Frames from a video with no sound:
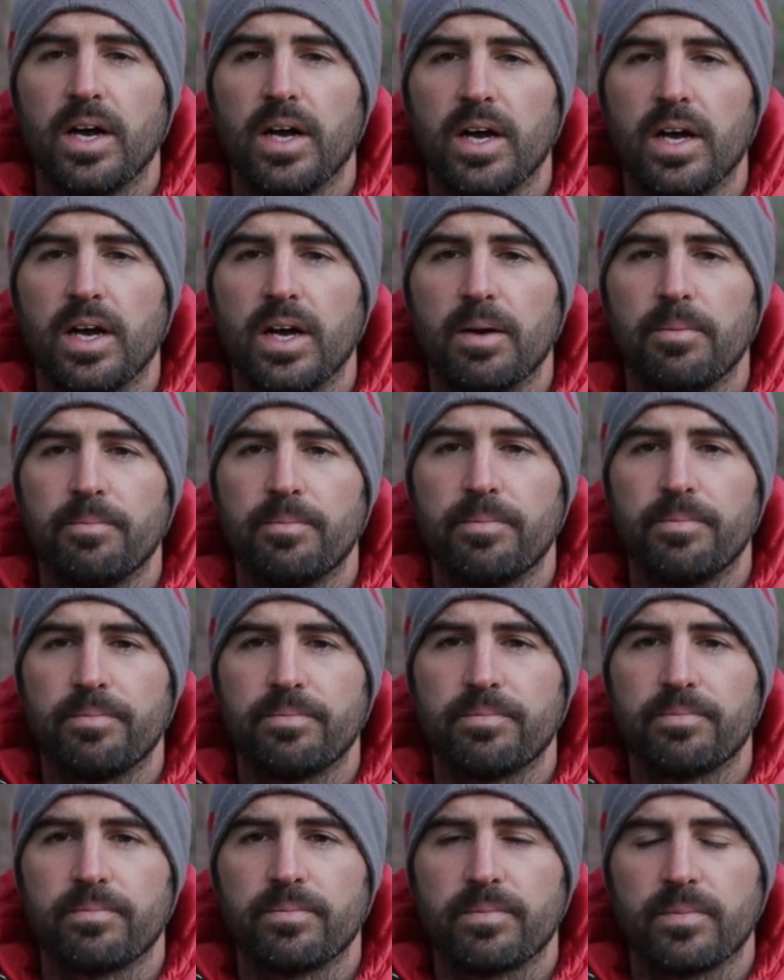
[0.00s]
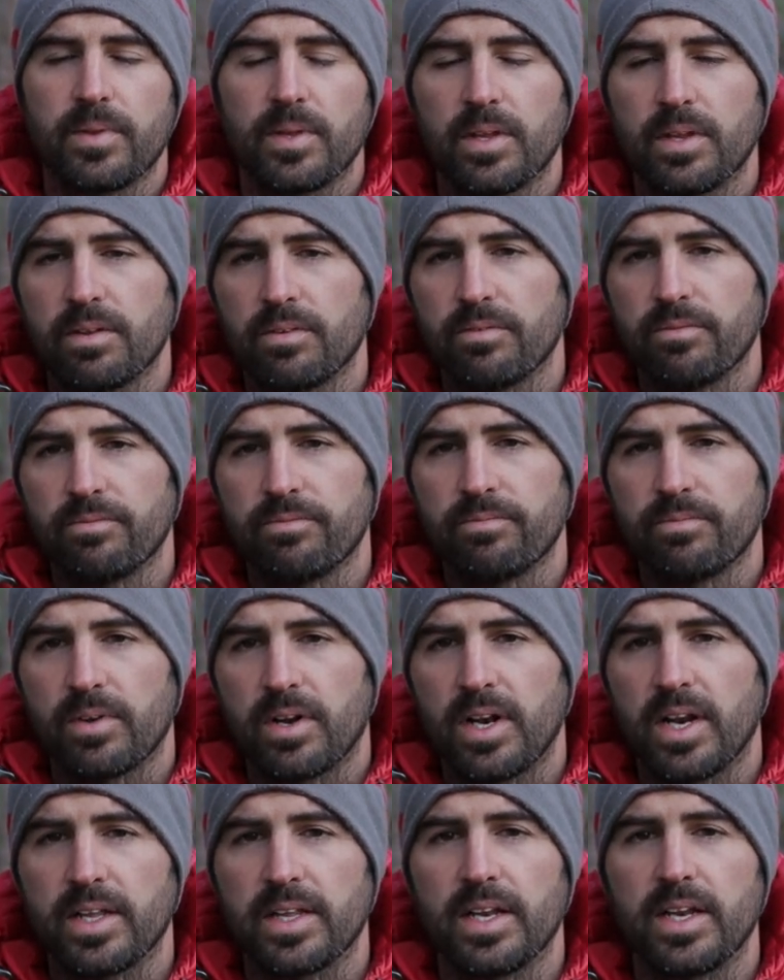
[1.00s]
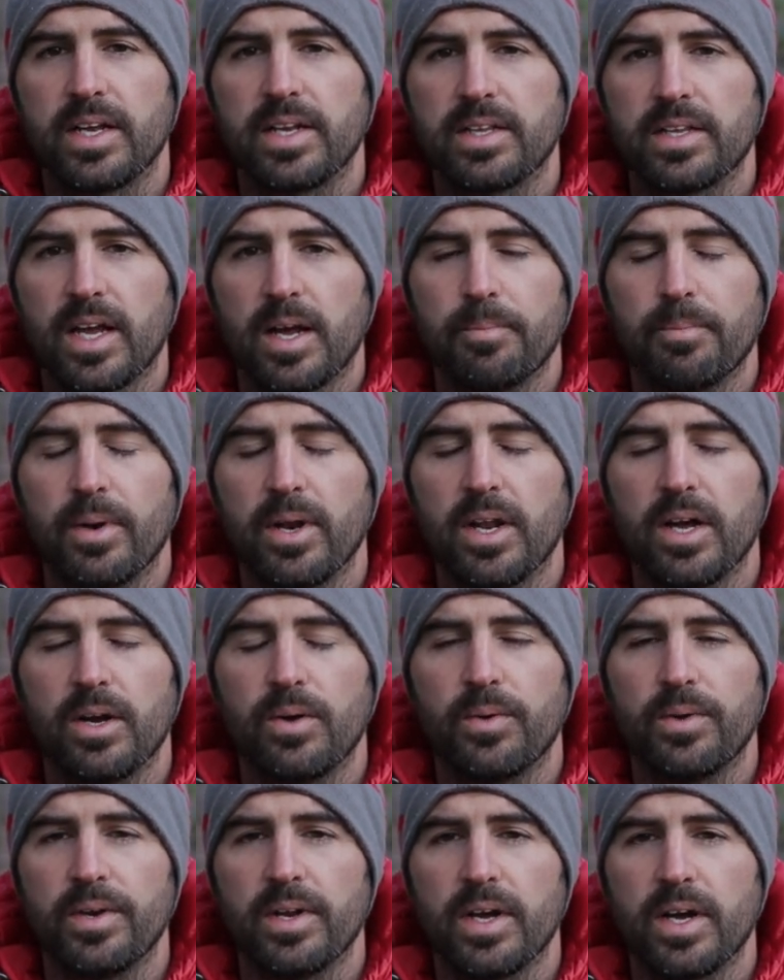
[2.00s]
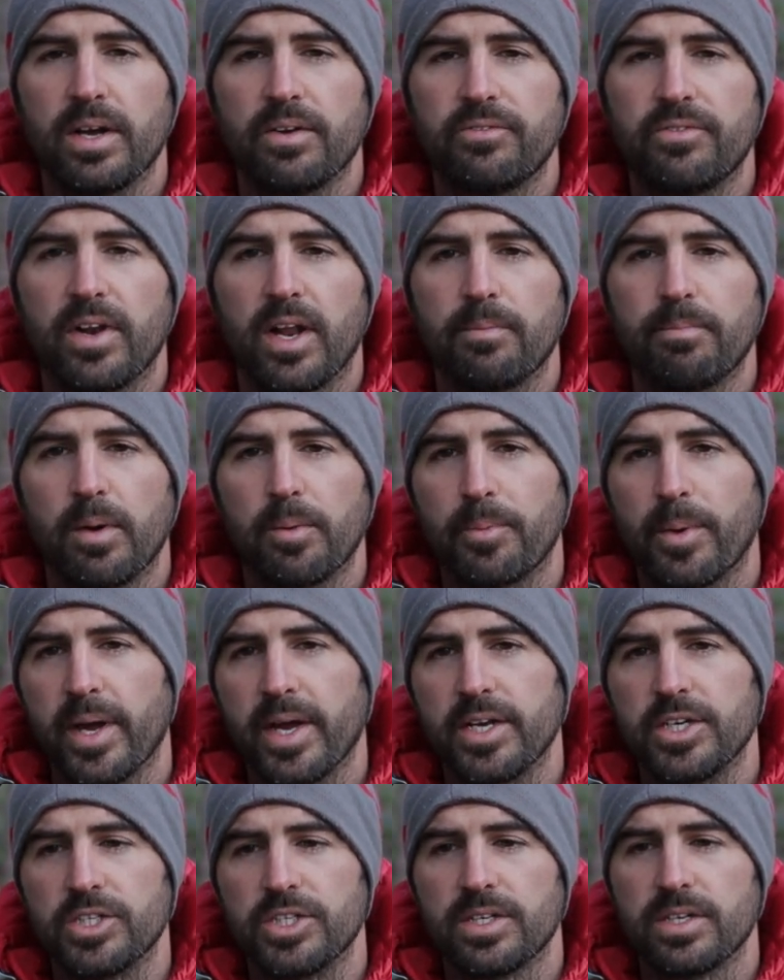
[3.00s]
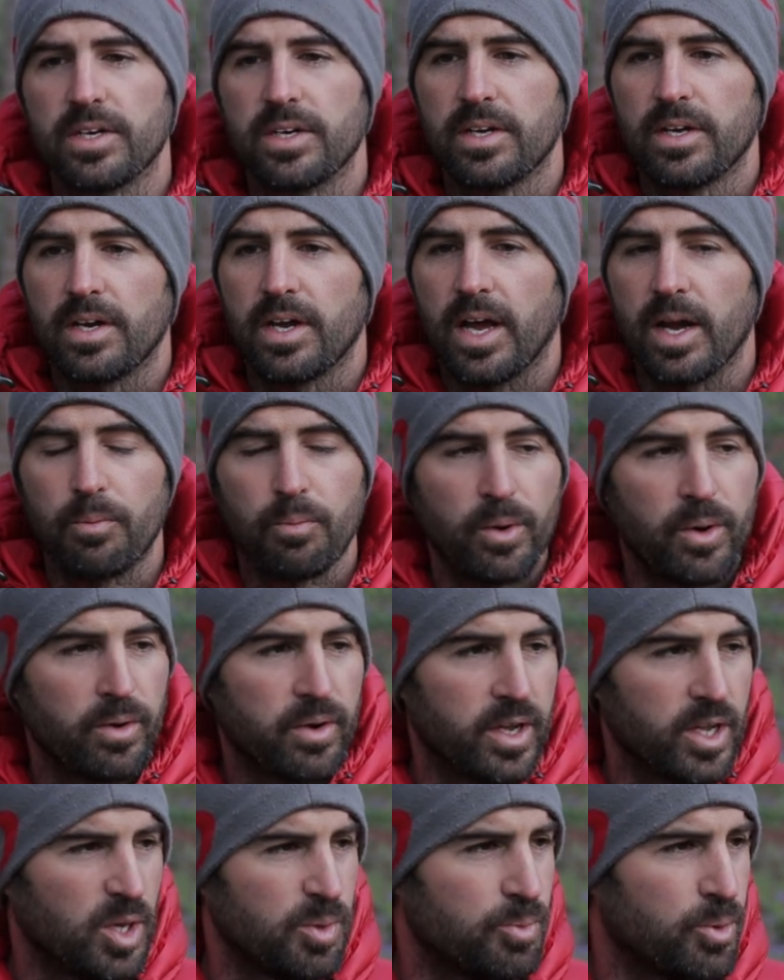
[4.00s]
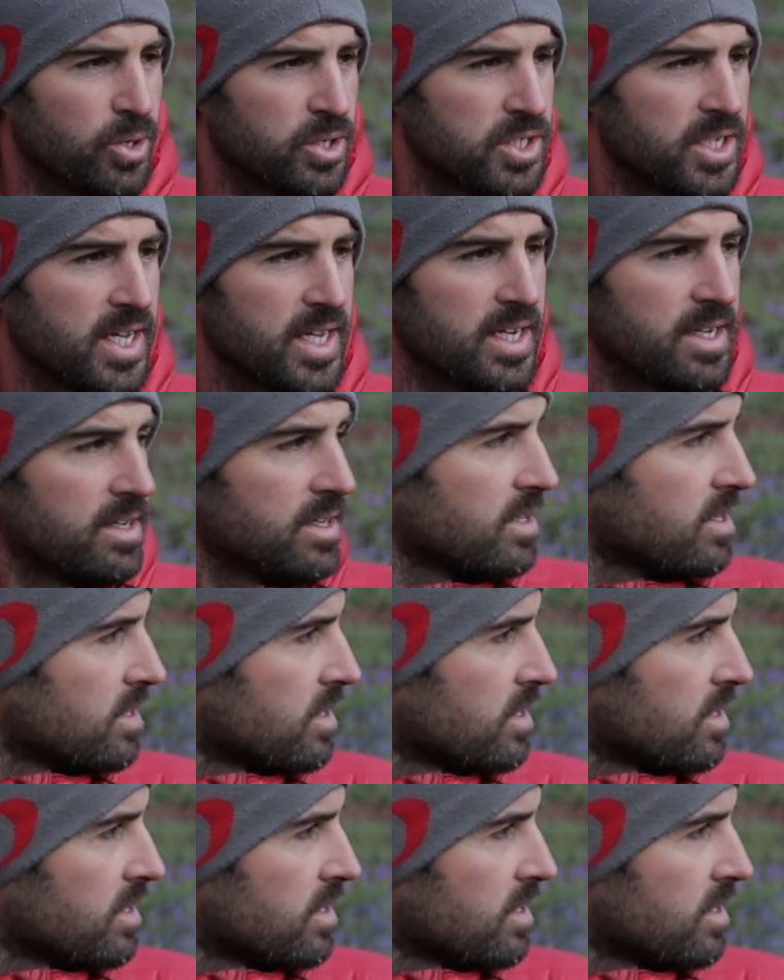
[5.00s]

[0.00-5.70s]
click the link down below and fill out my page and we'll get you booked in.